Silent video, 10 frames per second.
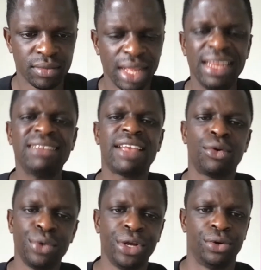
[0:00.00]
Let's get
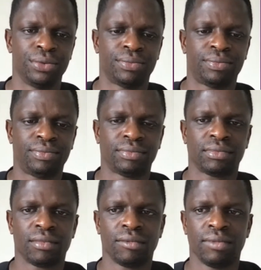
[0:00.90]
real.
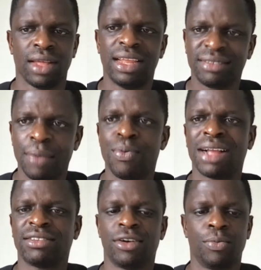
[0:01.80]
Let's get
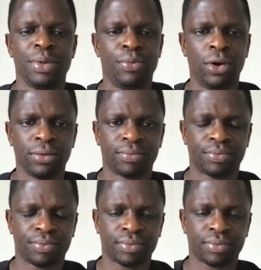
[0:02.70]
practical, people.